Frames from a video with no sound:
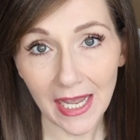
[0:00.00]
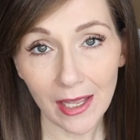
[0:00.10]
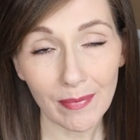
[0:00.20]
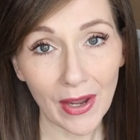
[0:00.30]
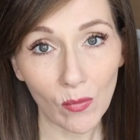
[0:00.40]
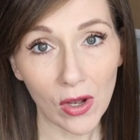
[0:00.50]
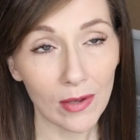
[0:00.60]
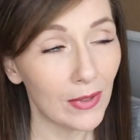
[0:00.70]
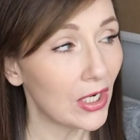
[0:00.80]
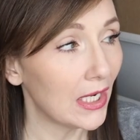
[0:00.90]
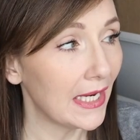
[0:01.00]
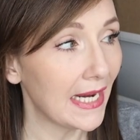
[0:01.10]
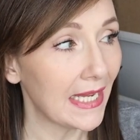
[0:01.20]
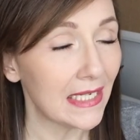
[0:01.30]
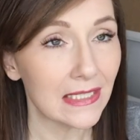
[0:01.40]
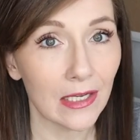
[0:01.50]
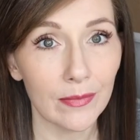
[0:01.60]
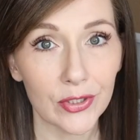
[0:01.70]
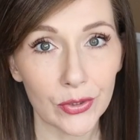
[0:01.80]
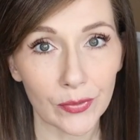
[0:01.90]
it up at Walmart and it's
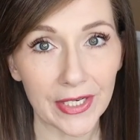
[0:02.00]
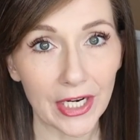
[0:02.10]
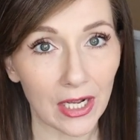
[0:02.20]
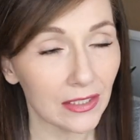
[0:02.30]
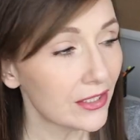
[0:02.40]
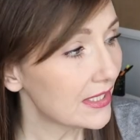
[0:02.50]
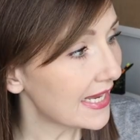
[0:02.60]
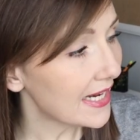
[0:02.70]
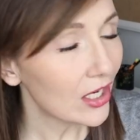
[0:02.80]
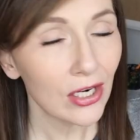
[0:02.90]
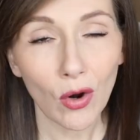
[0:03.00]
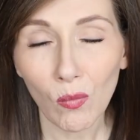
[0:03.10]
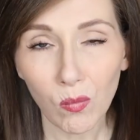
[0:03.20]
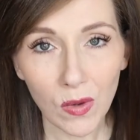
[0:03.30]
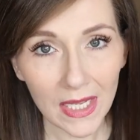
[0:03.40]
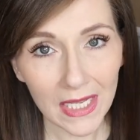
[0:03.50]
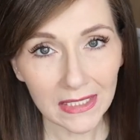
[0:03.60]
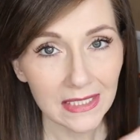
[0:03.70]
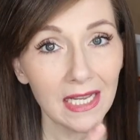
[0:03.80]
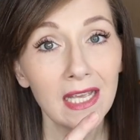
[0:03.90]
almost $3 there.
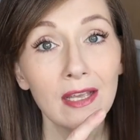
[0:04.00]
What?